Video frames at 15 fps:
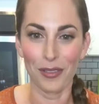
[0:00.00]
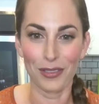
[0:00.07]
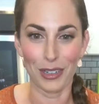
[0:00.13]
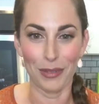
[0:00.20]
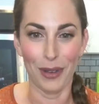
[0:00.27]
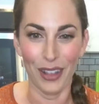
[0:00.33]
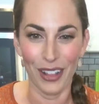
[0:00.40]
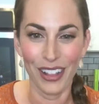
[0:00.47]

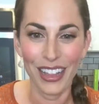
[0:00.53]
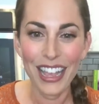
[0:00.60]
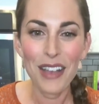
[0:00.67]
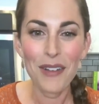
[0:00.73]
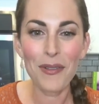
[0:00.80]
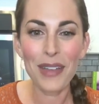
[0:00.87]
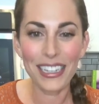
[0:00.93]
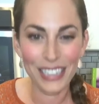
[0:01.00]
comfortable.
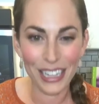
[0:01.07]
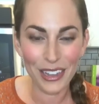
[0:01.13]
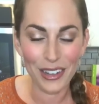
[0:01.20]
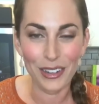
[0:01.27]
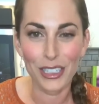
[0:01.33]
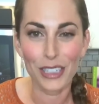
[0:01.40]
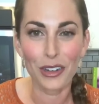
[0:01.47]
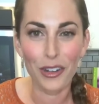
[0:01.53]
We
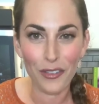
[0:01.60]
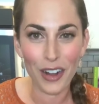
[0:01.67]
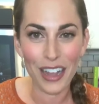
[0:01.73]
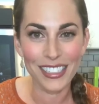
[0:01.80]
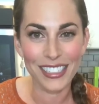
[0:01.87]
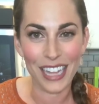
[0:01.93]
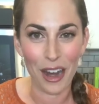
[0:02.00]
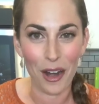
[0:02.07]
do. True
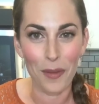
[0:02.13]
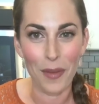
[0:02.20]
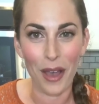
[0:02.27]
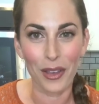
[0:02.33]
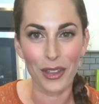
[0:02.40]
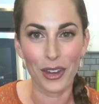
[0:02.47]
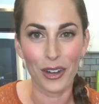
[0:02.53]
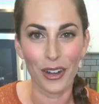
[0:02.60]
friends care
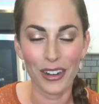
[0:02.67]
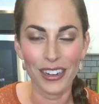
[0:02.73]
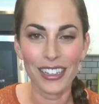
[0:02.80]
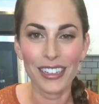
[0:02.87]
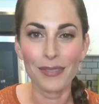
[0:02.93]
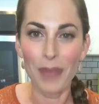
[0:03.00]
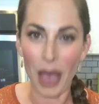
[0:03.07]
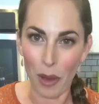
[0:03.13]
about your
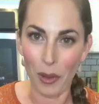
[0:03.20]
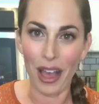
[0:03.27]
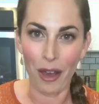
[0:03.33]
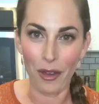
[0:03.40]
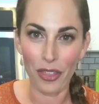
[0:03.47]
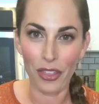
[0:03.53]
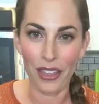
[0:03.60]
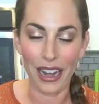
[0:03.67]
bowel
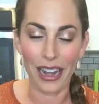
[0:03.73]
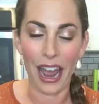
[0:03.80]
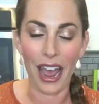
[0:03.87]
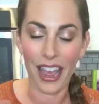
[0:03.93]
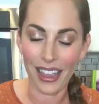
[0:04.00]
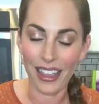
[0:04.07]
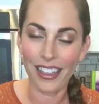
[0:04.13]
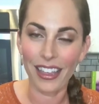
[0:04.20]
health, and
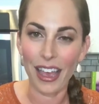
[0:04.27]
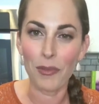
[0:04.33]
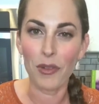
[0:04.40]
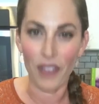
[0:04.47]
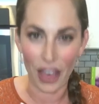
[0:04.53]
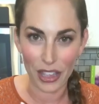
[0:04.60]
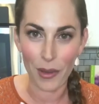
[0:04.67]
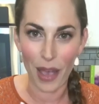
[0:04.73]
I
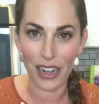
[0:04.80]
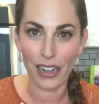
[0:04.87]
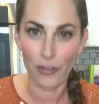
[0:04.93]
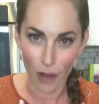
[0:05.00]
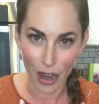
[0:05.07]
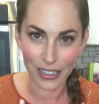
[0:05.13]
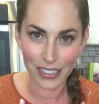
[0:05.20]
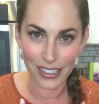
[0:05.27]
am a value
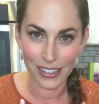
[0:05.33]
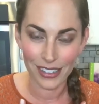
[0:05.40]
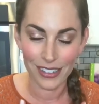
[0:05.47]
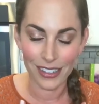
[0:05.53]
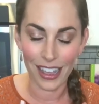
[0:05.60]
added friend.